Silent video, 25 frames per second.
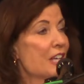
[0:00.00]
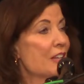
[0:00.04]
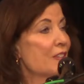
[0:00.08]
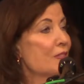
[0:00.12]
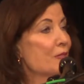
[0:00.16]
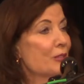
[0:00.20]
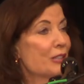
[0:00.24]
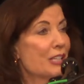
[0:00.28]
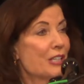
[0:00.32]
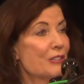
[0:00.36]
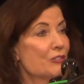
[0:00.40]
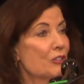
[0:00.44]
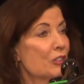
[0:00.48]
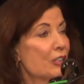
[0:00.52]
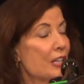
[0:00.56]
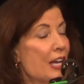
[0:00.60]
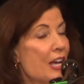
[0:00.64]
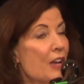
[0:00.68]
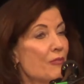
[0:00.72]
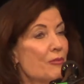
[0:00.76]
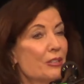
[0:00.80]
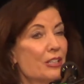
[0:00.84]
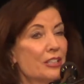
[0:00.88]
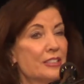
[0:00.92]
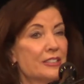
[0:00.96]
I believe you'll
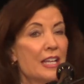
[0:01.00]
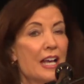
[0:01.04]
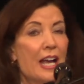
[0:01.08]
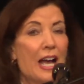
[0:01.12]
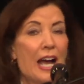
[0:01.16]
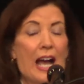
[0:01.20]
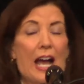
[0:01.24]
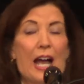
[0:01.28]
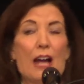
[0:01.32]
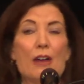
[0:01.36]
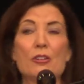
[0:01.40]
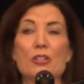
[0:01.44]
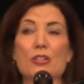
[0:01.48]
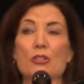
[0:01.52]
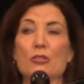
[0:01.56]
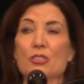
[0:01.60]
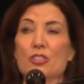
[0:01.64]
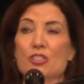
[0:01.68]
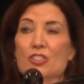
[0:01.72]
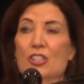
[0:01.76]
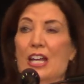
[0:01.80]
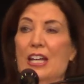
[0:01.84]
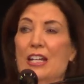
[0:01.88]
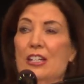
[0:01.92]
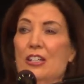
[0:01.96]
have. Because how do you
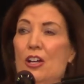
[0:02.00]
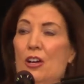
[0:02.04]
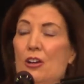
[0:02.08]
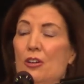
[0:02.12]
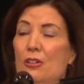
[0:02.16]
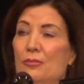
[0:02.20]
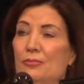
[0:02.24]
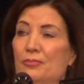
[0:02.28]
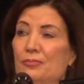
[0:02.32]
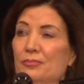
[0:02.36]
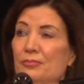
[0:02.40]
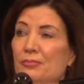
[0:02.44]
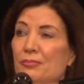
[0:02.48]
say no